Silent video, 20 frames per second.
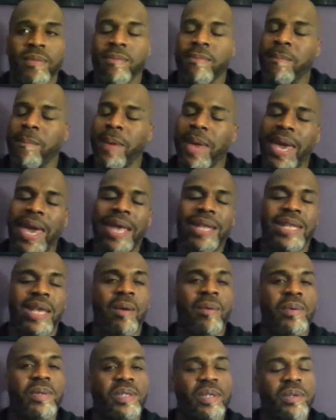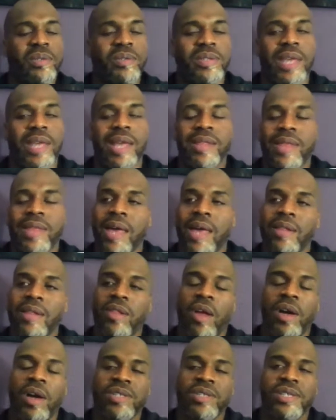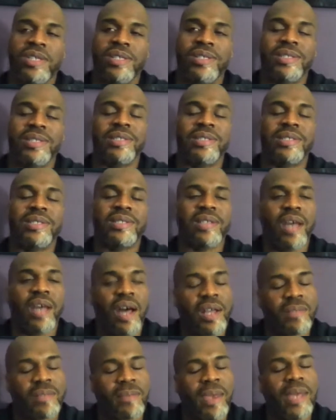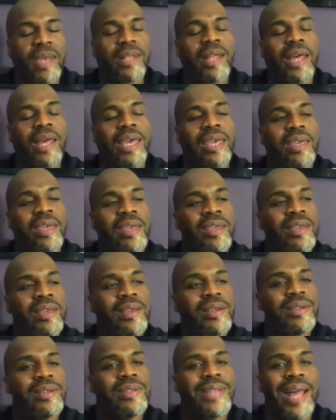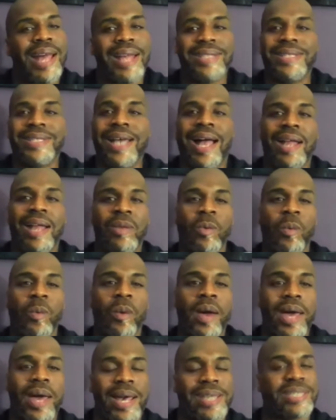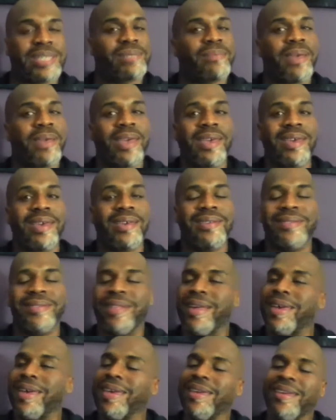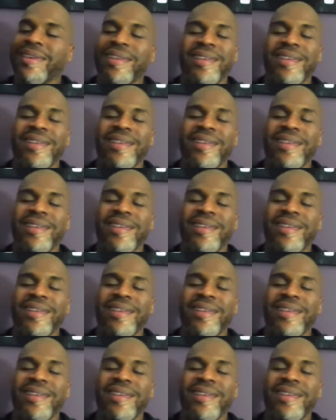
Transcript: man, that loss just sucked, man. Like, not Don West, man. Like,